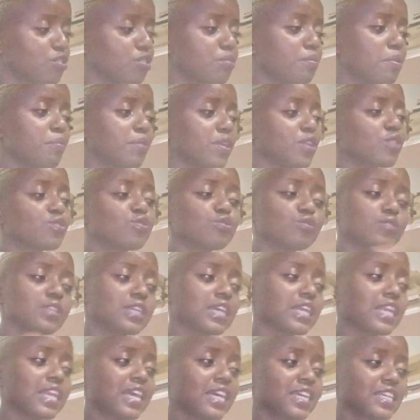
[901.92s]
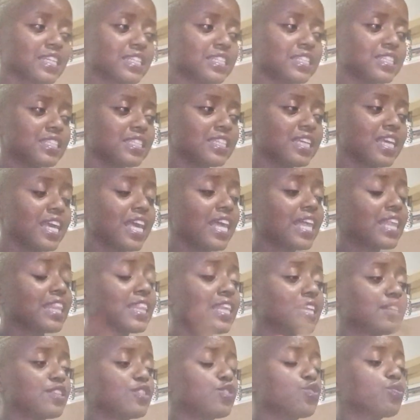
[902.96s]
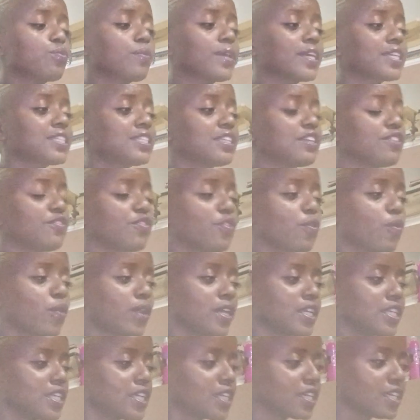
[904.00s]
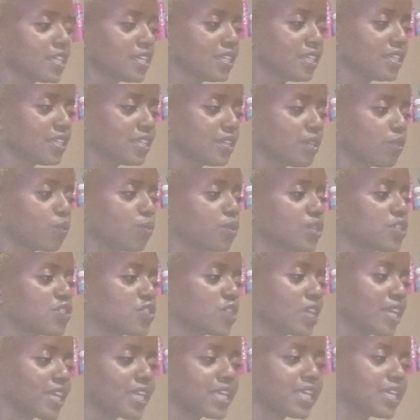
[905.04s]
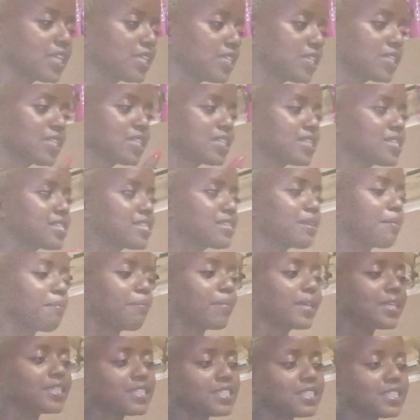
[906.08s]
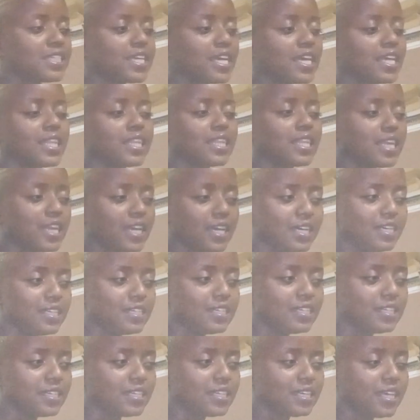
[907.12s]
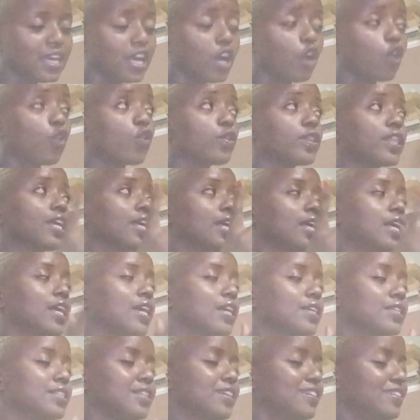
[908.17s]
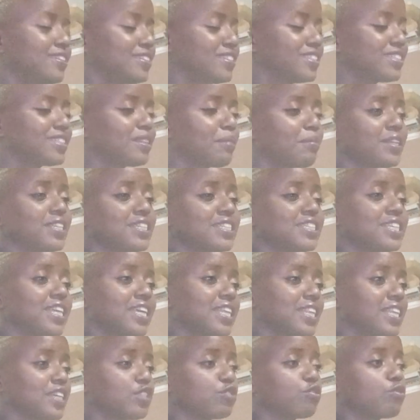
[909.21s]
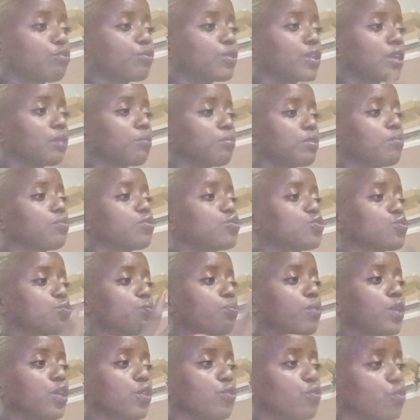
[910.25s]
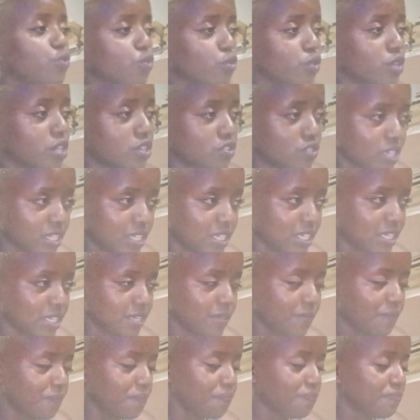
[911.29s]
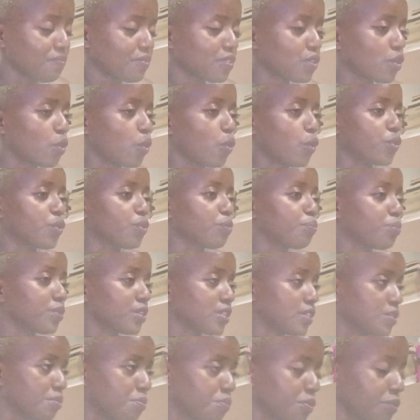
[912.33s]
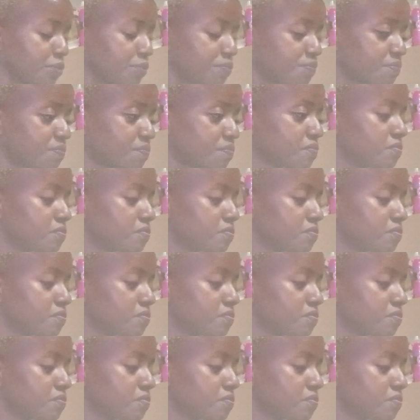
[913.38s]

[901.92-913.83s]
you remember you told the clients that to my extent for 1 year, we try get some monies here and there, or there some monies here and there so we can be able to pay you your interest or your principal.